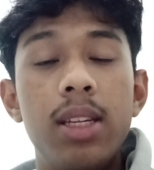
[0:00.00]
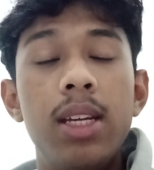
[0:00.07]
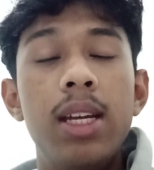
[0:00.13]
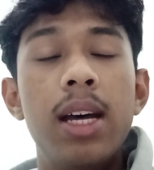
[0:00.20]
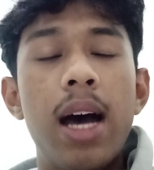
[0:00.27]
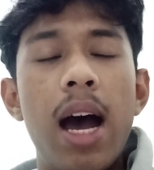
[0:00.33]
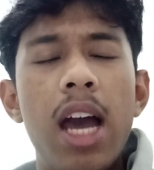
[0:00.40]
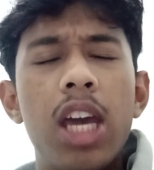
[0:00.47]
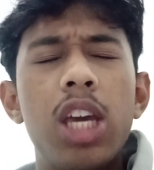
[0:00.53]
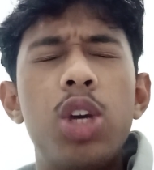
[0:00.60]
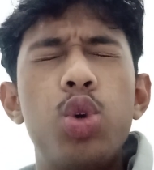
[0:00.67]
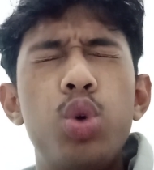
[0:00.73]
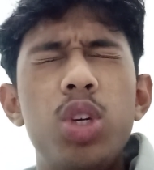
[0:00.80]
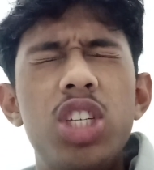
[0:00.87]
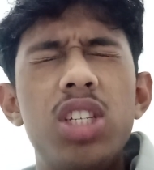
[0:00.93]
The
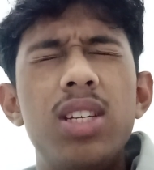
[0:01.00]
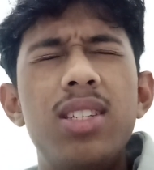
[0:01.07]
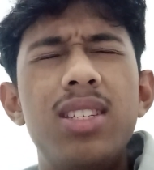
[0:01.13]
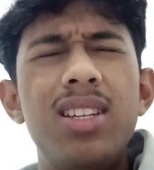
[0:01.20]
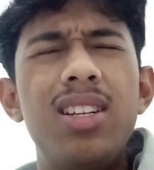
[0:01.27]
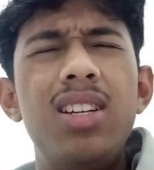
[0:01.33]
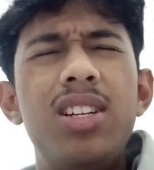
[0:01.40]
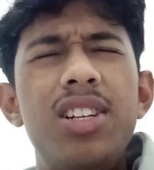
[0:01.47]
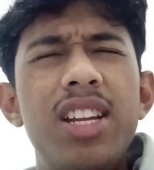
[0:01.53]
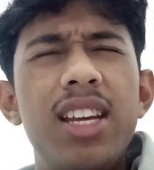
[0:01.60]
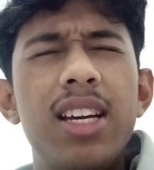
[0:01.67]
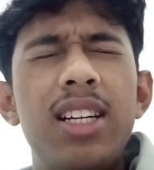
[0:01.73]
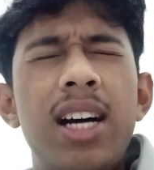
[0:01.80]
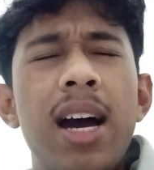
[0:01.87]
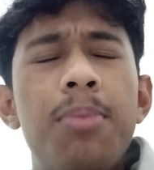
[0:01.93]
acquisition
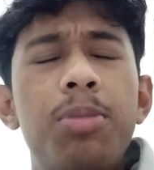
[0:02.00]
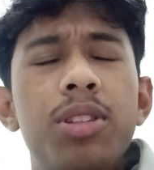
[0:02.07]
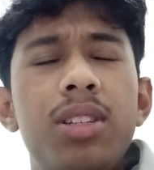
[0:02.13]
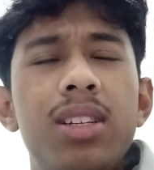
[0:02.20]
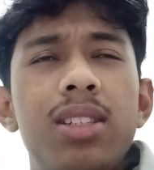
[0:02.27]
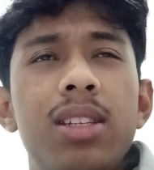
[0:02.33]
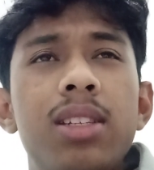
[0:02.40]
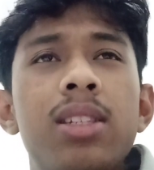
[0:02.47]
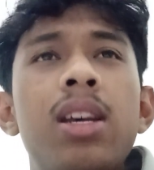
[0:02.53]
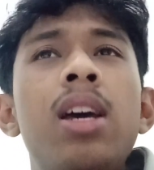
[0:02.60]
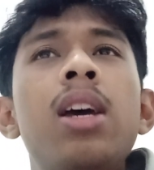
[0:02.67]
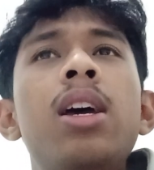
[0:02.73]
learning hypothesis.